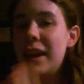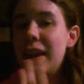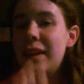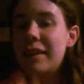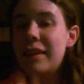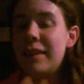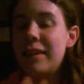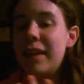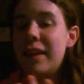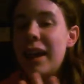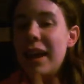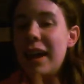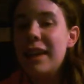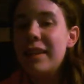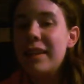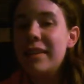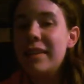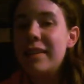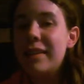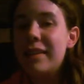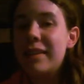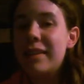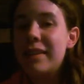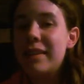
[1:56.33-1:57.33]
It
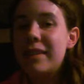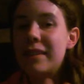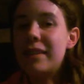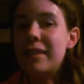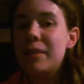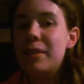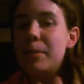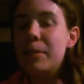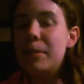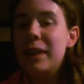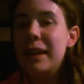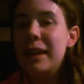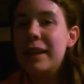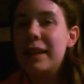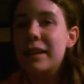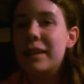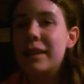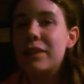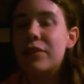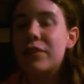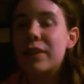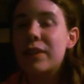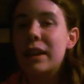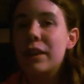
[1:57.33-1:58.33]
tends to be
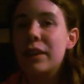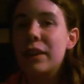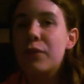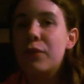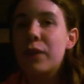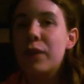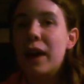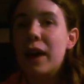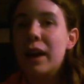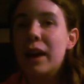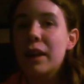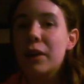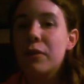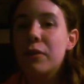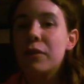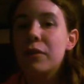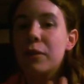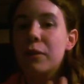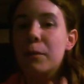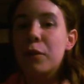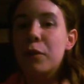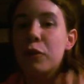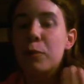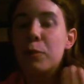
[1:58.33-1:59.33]
that the trends follow
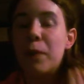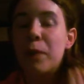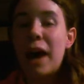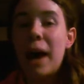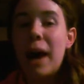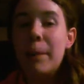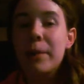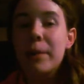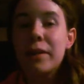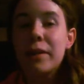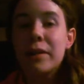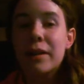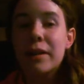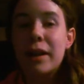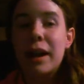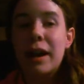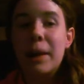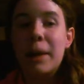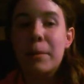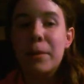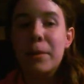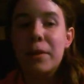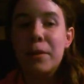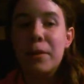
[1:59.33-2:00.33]
the most popular
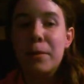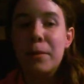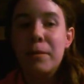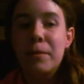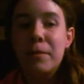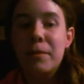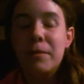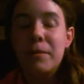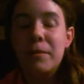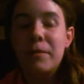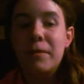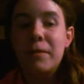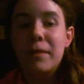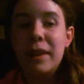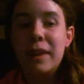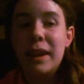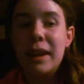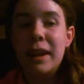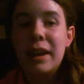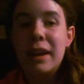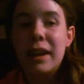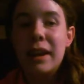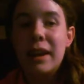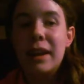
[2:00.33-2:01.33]
couple
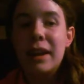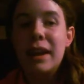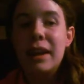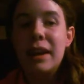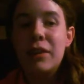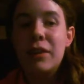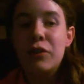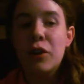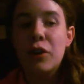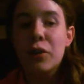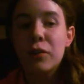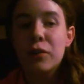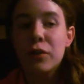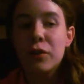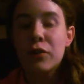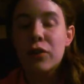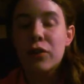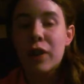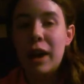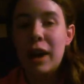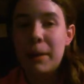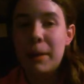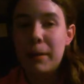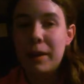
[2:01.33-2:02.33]
in total
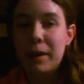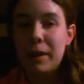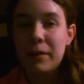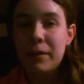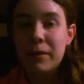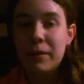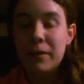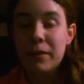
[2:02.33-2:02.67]
drama